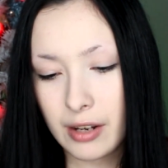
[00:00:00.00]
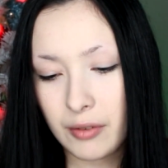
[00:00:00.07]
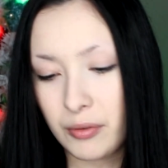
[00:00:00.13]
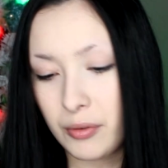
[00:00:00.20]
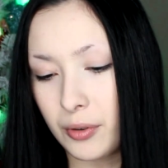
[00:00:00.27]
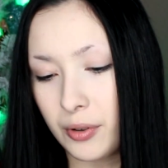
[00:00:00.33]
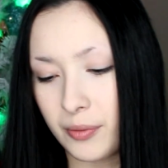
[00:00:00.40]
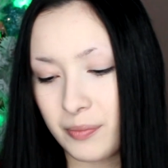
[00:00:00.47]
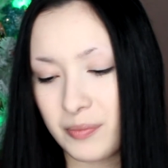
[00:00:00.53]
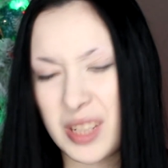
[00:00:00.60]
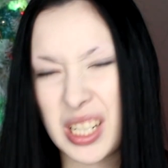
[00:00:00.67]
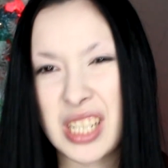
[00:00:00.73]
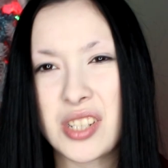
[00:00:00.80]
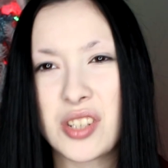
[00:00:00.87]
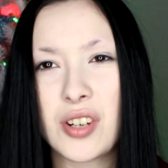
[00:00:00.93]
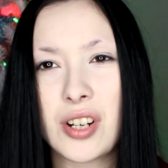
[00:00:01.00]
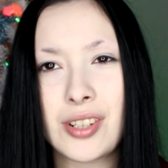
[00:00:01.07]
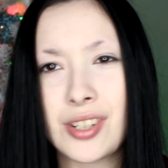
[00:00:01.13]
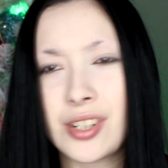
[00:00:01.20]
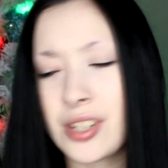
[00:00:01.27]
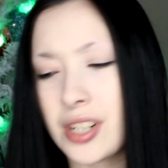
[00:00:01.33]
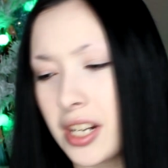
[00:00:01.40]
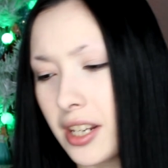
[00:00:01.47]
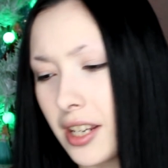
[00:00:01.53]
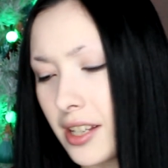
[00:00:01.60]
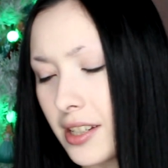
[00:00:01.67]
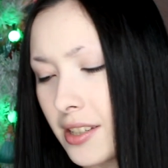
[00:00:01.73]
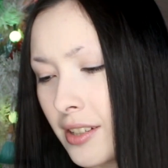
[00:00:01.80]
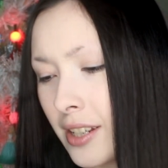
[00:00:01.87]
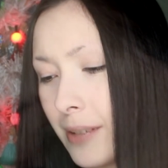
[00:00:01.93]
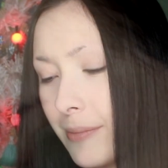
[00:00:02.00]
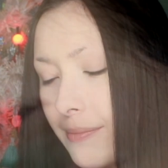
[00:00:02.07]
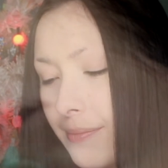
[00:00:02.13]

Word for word: for, I guess, a transition shade, I guess, yeah.